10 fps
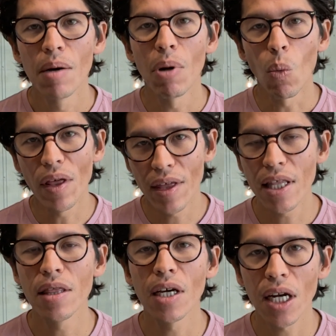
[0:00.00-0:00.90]
but
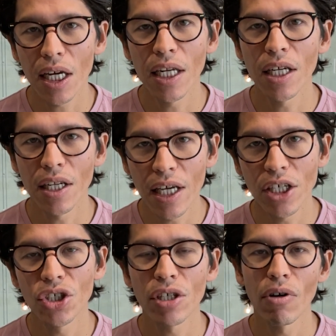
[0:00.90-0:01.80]
within the cleaning
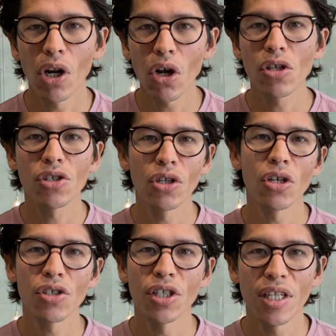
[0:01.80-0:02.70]
niche, there are lots and
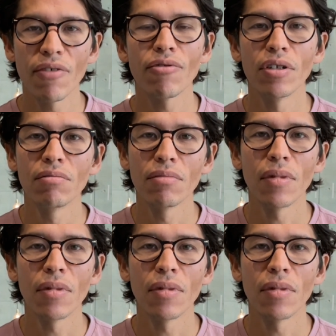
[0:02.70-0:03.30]
lots of different